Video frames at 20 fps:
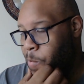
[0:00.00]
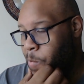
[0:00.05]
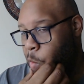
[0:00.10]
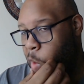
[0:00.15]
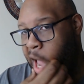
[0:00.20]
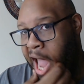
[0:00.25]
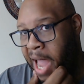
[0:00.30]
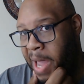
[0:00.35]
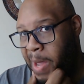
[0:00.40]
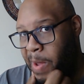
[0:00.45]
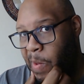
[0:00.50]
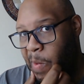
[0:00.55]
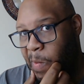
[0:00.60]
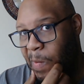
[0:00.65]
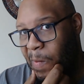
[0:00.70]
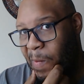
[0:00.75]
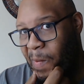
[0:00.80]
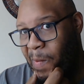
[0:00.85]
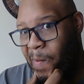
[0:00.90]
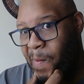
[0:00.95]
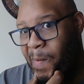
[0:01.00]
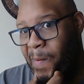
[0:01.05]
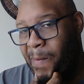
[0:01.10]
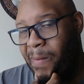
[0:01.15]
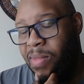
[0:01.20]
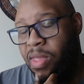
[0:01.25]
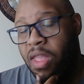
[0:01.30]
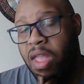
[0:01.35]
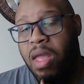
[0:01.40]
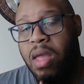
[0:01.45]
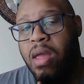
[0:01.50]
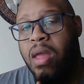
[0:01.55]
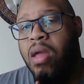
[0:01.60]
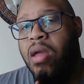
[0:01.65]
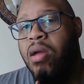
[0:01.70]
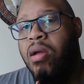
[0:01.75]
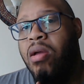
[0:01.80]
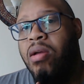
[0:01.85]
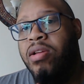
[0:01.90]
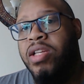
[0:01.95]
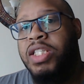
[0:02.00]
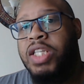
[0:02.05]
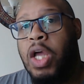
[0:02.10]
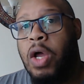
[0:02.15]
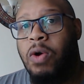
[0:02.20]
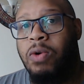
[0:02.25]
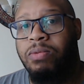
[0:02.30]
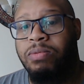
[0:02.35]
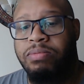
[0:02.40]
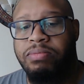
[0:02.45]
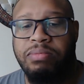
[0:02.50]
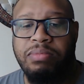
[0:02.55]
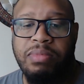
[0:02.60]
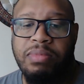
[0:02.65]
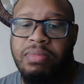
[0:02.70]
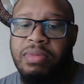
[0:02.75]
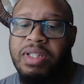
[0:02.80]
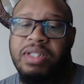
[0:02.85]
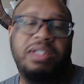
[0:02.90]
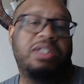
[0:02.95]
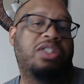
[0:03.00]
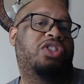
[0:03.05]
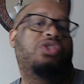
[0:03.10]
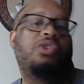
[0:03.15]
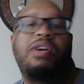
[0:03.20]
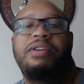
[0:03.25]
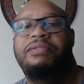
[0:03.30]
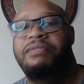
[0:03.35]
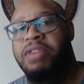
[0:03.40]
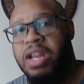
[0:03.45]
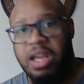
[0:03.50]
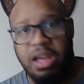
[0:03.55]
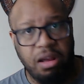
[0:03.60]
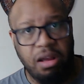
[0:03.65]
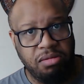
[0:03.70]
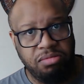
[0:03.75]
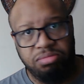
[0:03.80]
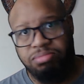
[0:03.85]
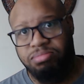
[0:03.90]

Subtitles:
Okay? So, this is a short video.